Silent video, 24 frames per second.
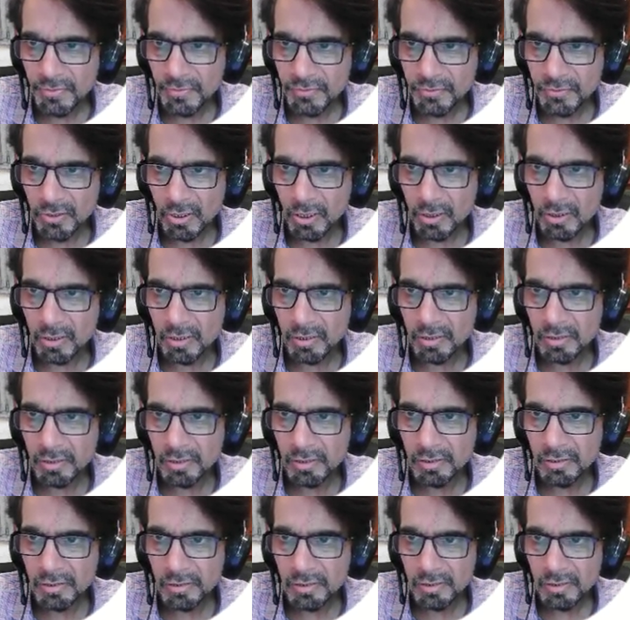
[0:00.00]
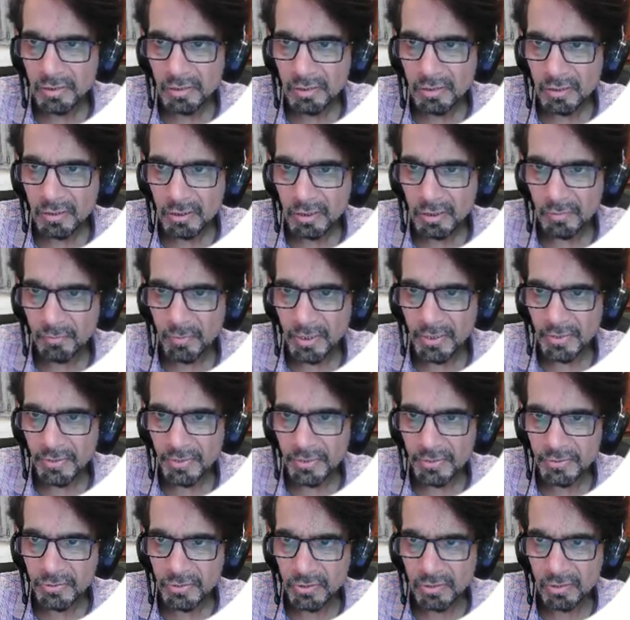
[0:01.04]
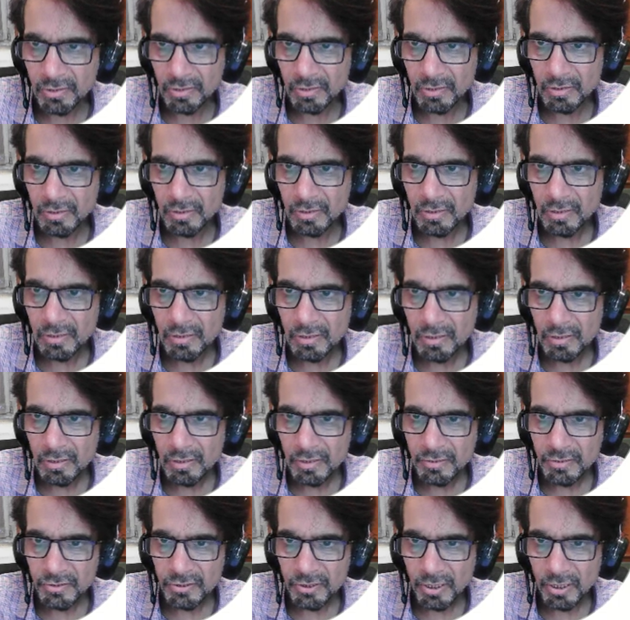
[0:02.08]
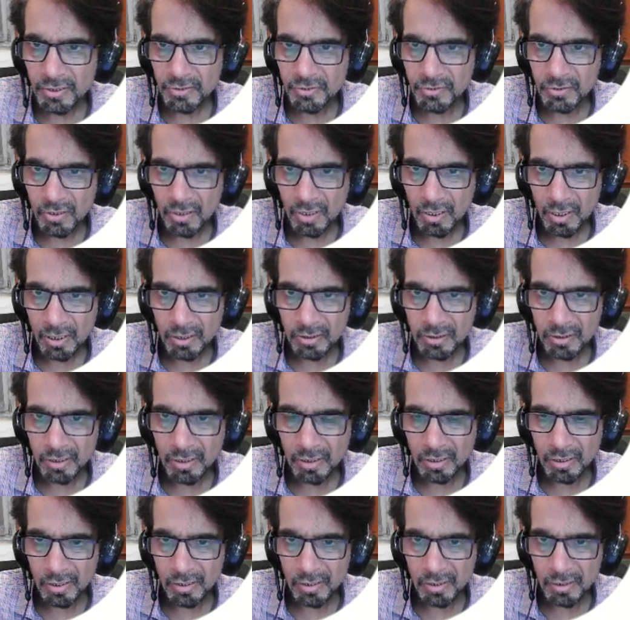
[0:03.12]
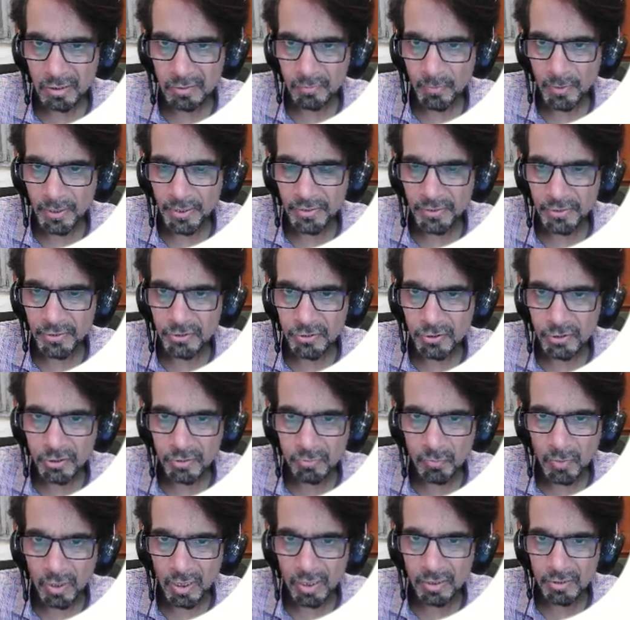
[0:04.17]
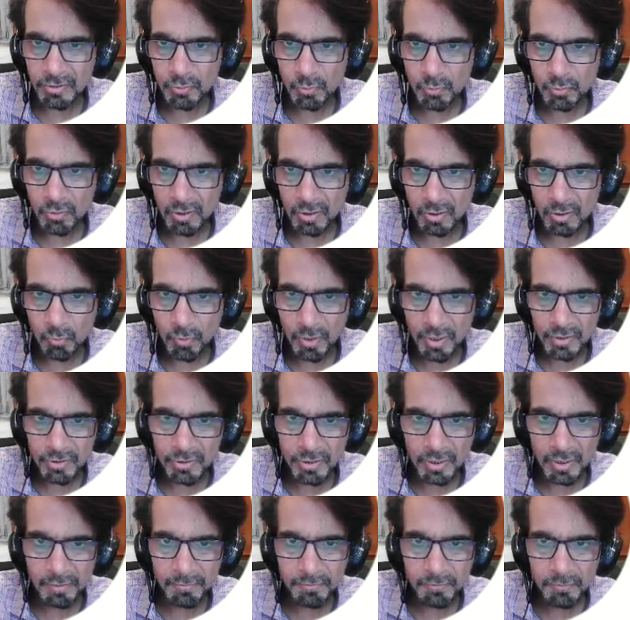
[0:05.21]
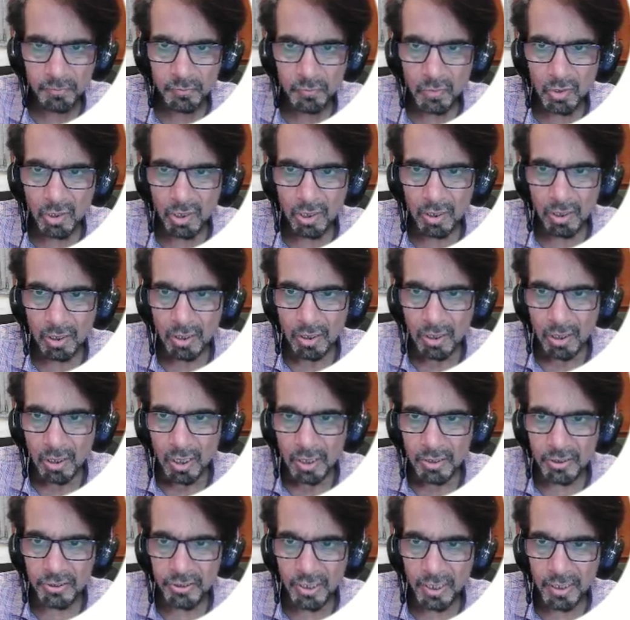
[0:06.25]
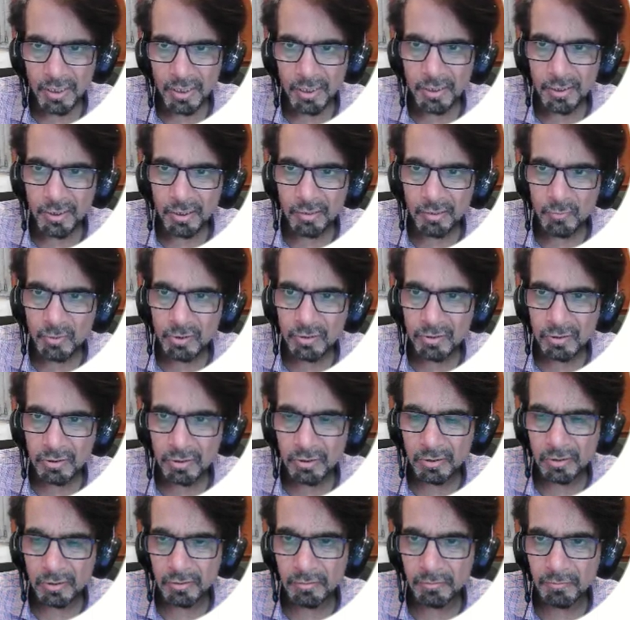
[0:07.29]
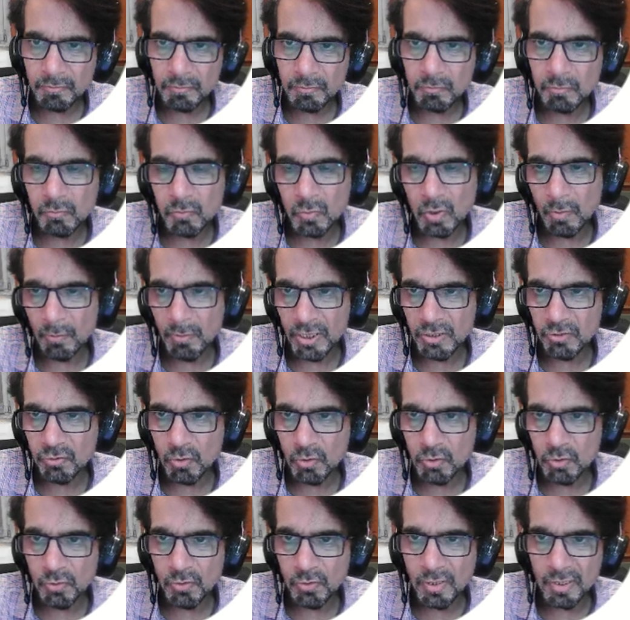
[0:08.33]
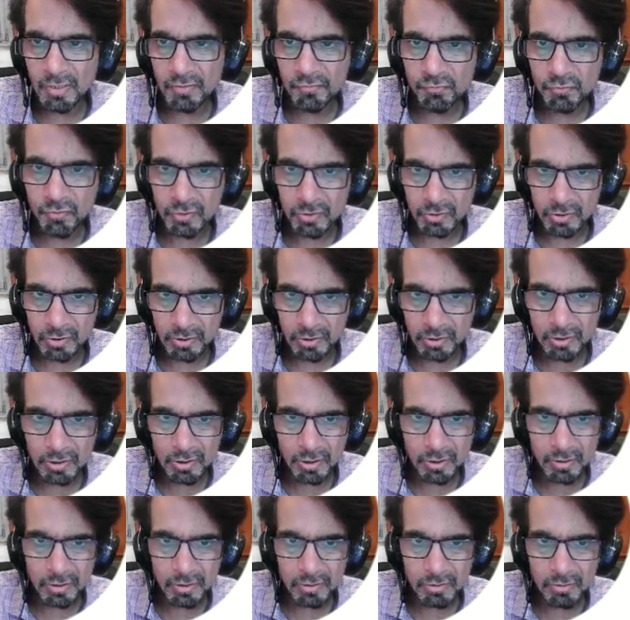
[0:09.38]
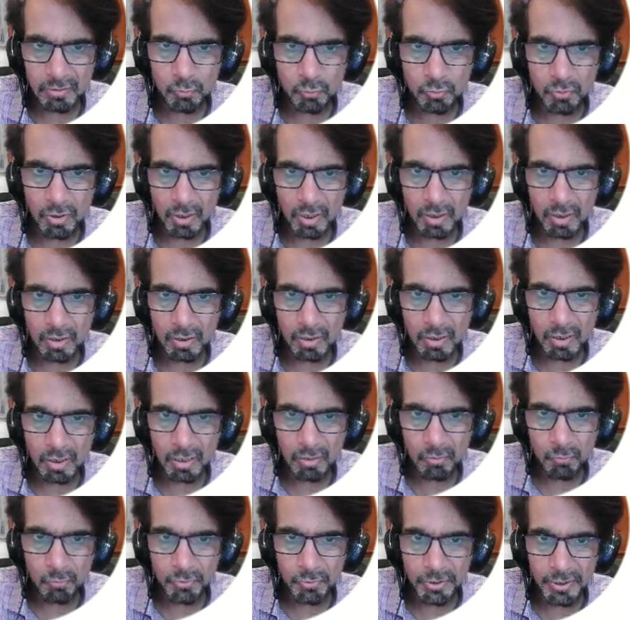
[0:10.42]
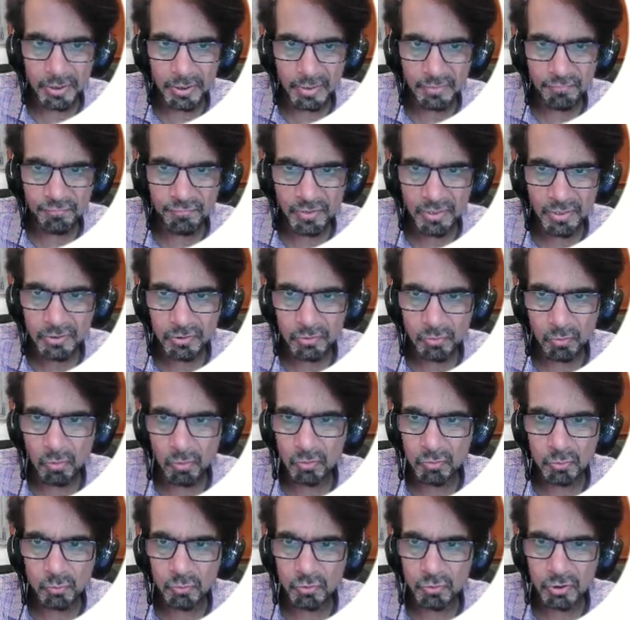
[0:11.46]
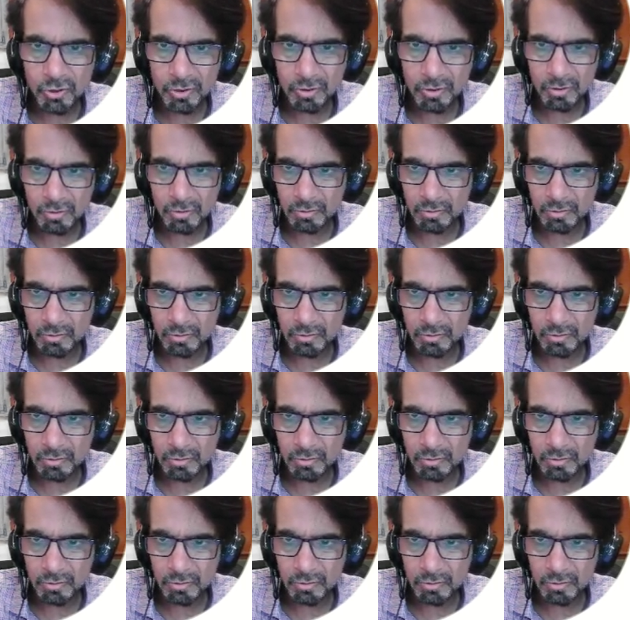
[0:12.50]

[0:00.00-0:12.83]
Psi here, d by dx here, psi star as I explained, it's just minus iota, otherwise same. The second term is complex conjugate of first. Either you can calculate a fresh, or you just